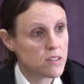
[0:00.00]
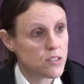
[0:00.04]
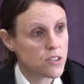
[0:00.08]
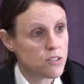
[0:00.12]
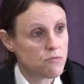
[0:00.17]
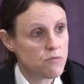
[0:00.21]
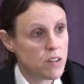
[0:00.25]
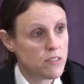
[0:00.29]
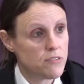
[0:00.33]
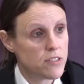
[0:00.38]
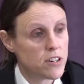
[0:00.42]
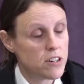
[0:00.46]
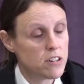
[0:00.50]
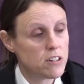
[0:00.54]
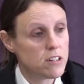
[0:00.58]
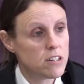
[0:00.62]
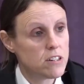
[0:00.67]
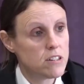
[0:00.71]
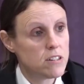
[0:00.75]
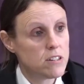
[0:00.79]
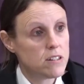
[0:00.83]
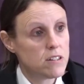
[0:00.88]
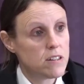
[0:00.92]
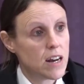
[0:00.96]
the river
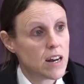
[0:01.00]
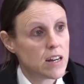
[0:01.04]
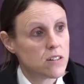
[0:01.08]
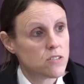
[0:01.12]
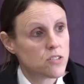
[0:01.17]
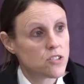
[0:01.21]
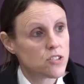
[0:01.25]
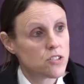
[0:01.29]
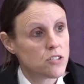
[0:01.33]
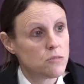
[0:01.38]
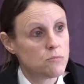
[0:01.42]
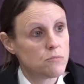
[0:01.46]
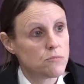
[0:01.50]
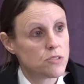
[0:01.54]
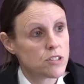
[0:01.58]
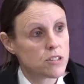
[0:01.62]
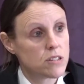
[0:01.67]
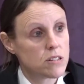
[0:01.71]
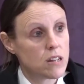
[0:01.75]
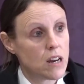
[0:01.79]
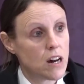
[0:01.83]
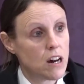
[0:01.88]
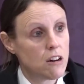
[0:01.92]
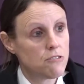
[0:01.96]
and some
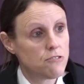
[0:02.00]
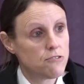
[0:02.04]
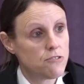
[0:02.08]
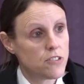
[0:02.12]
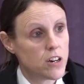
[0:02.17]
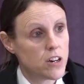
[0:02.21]
staff